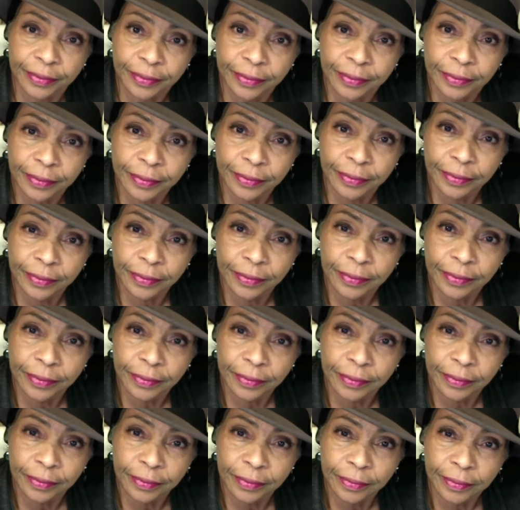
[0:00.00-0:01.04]

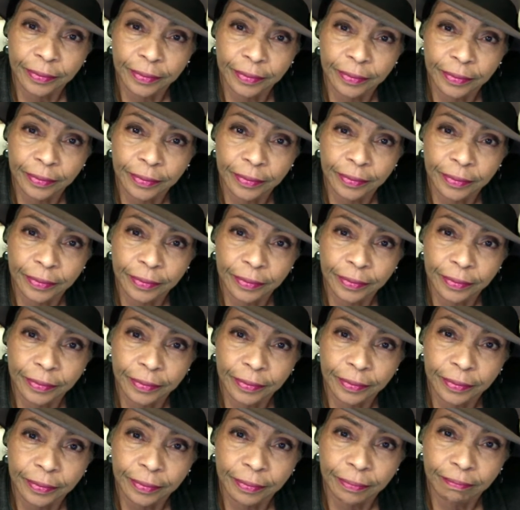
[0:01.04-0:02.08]

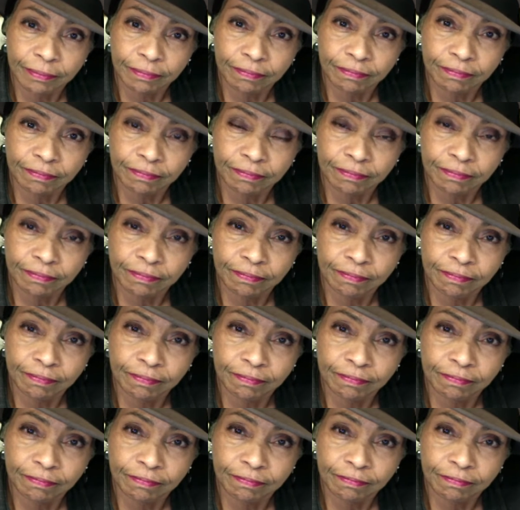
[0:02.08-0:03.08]
Nothing is said.